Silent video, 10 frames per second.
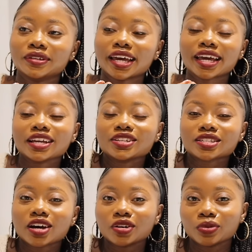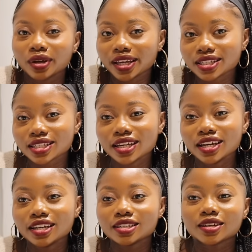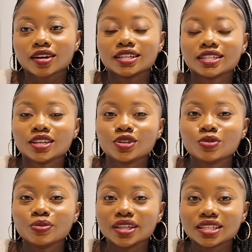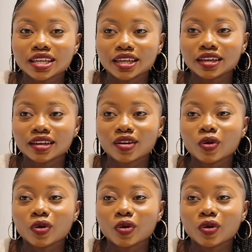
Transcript: Like, I just can't wait to continue meeting